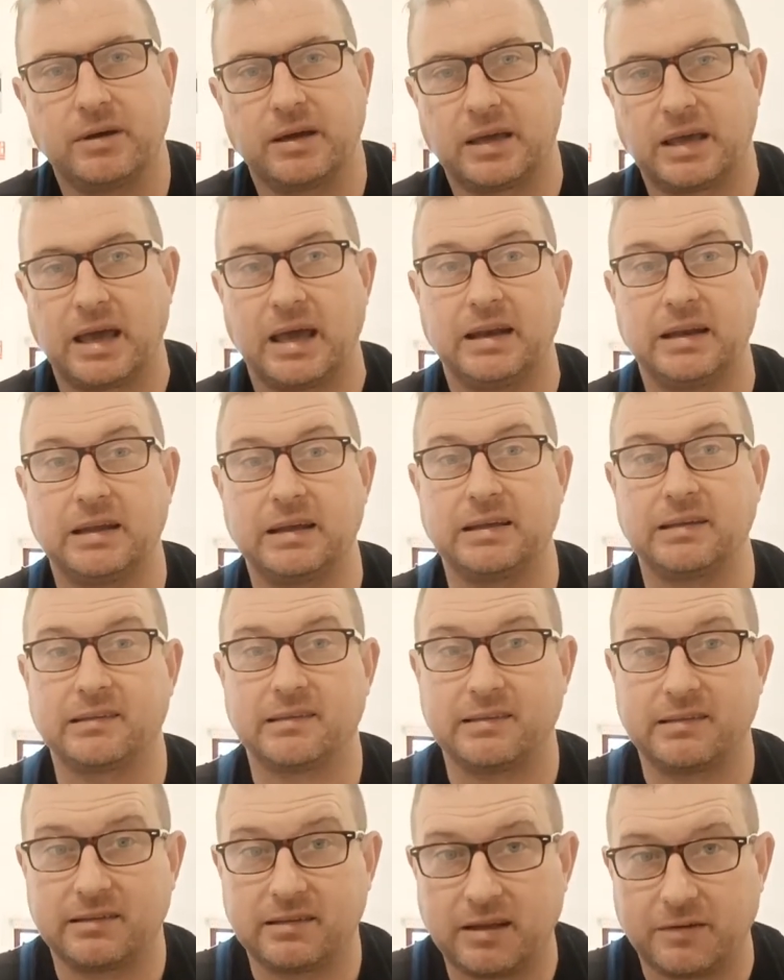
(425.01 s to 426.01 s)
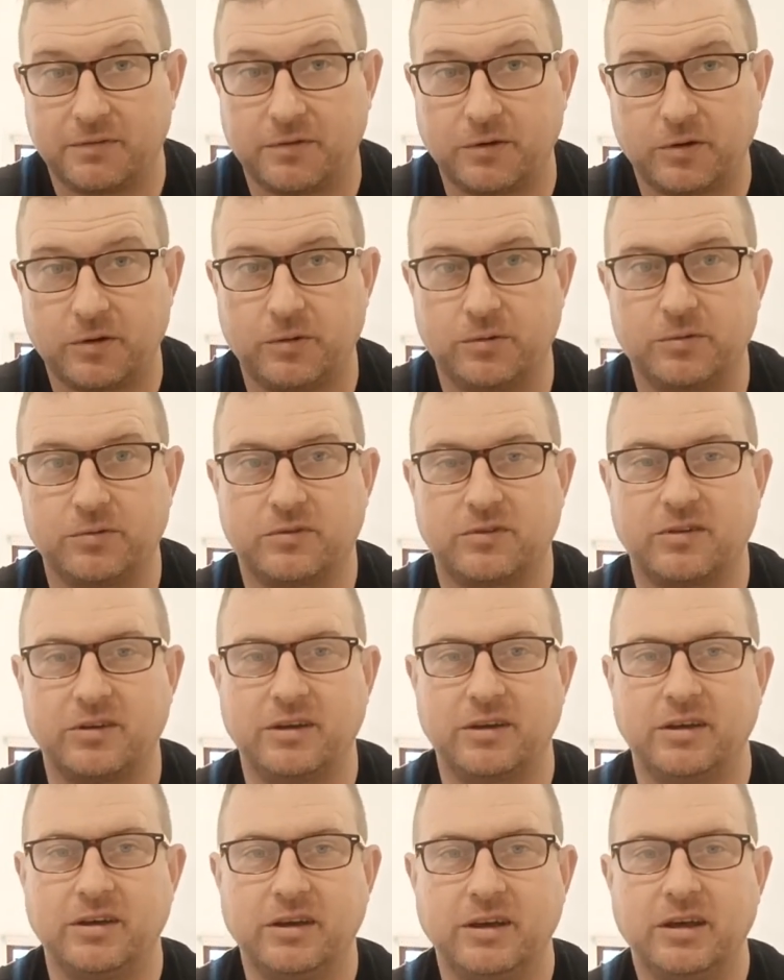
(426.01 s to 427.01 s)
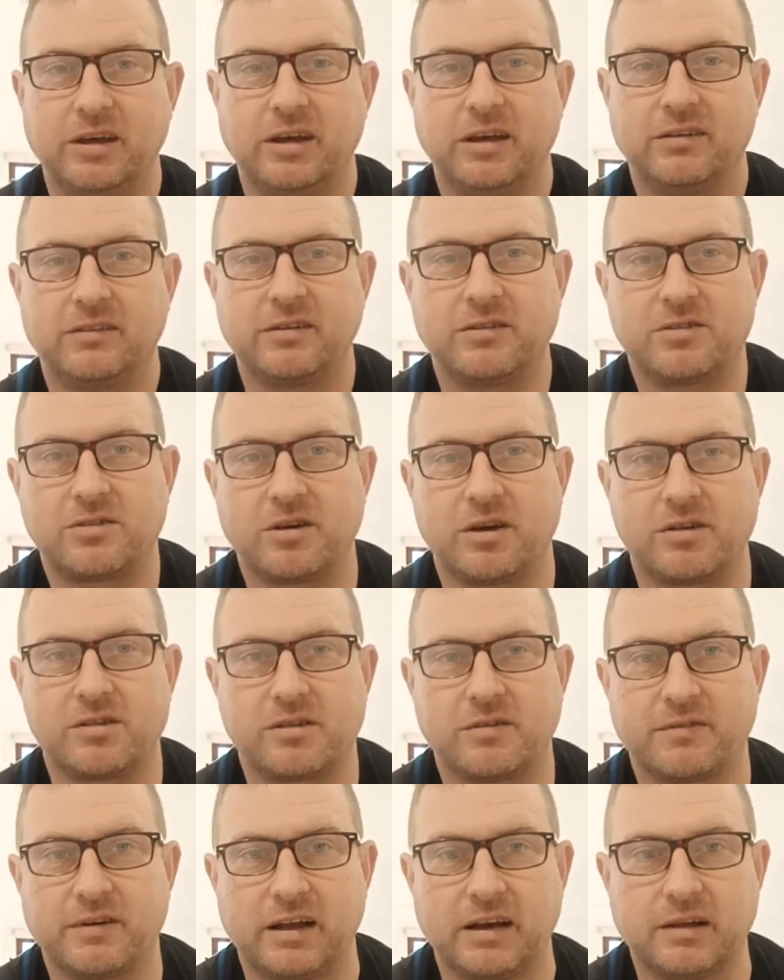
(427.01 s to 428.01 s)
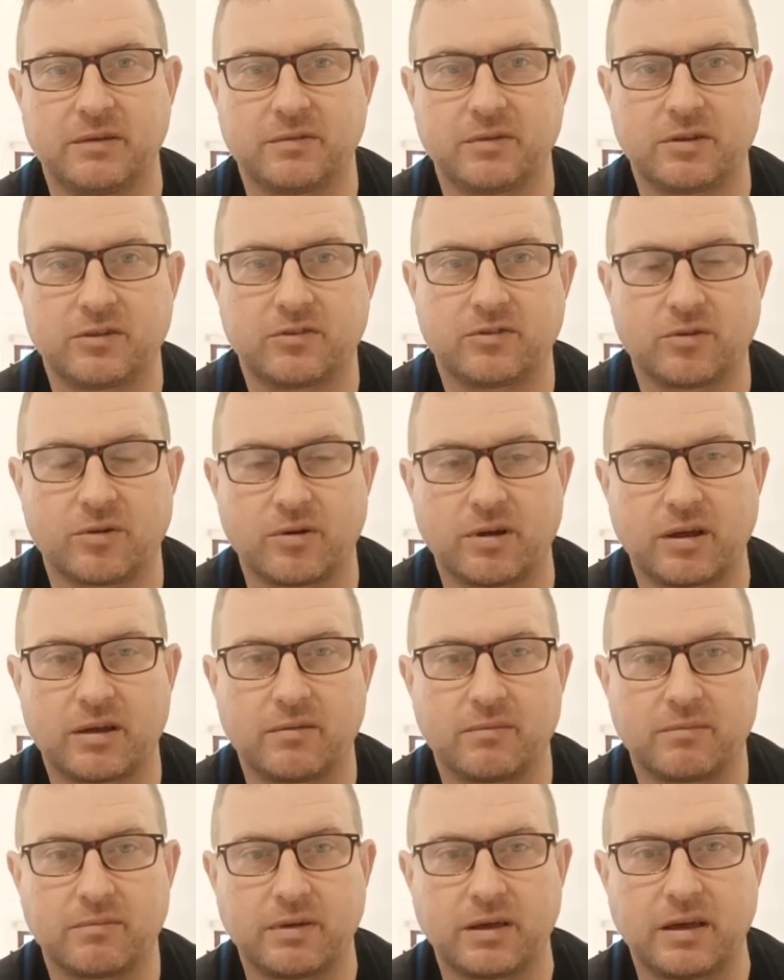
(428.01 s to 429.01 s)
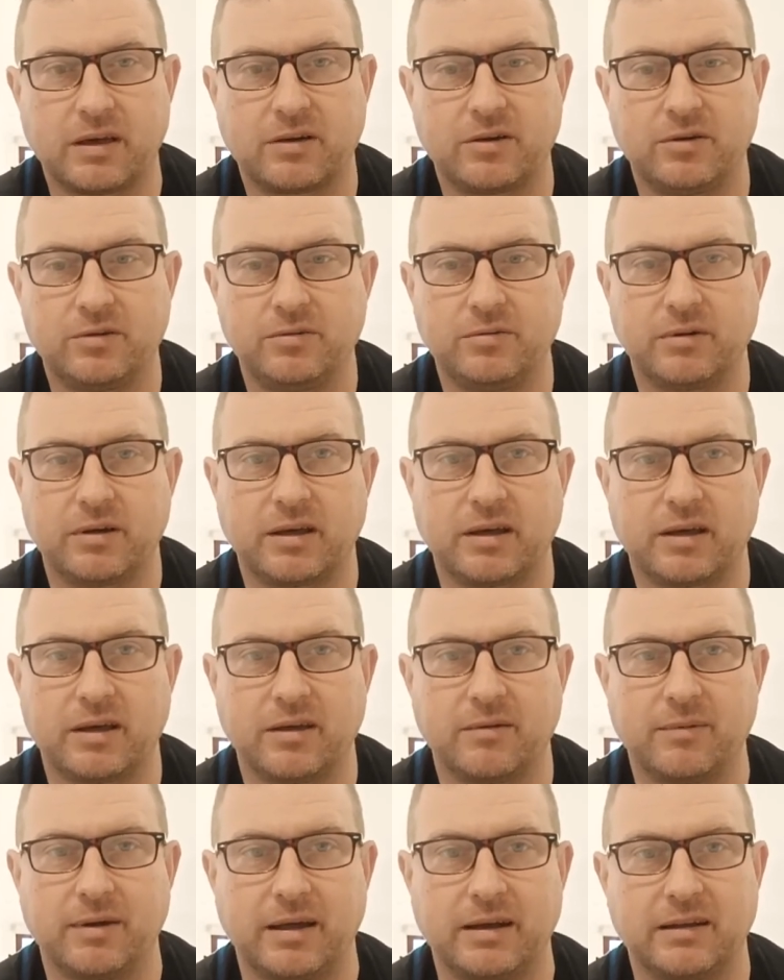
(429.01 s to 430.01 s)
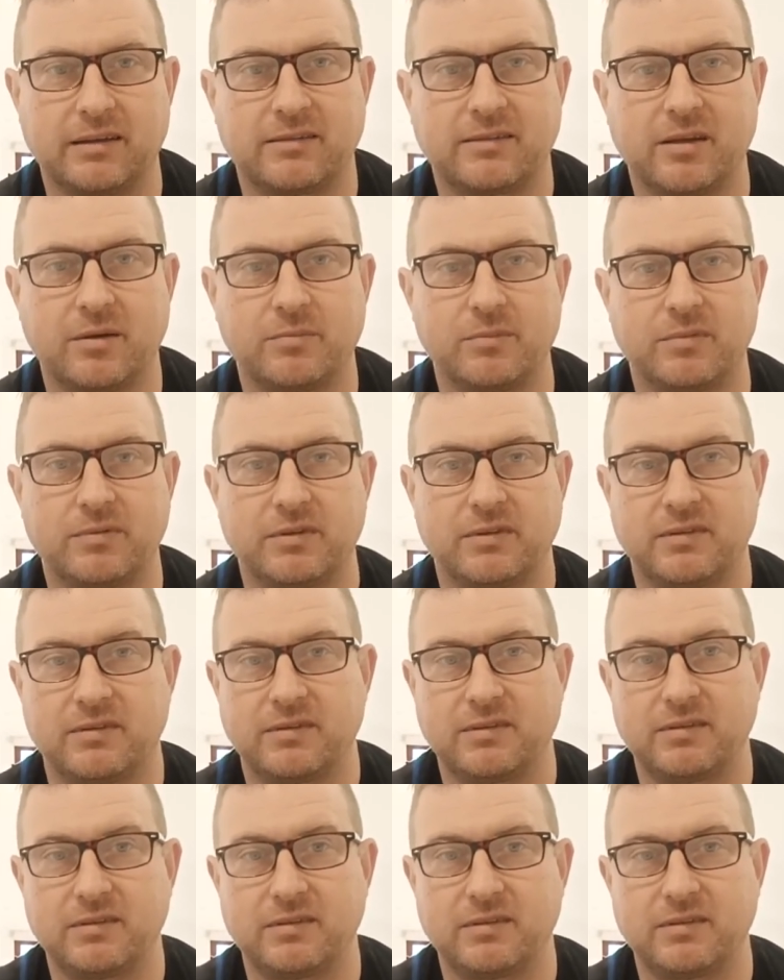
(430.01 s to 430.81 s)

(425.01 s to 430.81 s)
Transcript: Again, it's difficult to judge the value of a historic vehicle, and it's done with a